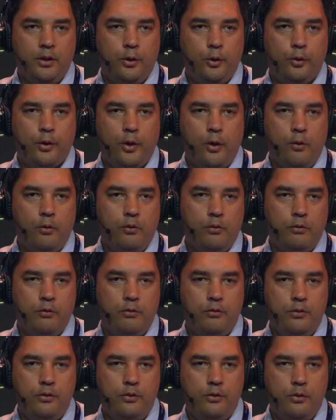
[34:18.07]

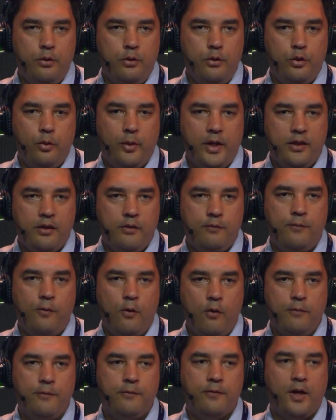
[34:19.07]
you're at the
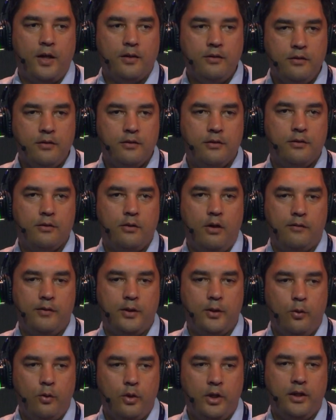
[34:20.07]
forefront of
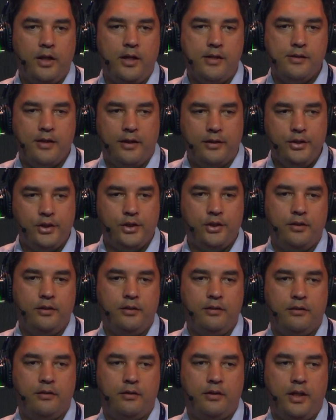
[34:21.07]
an
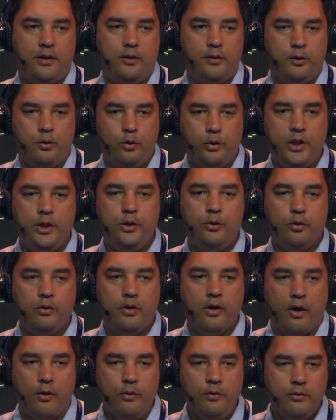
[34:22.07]
organization that is looking to
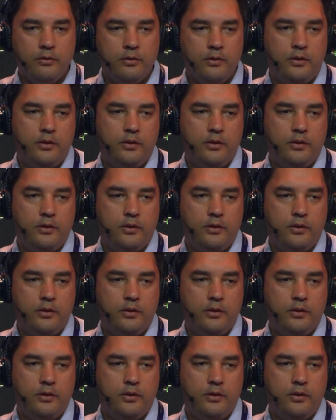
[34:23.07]
grow,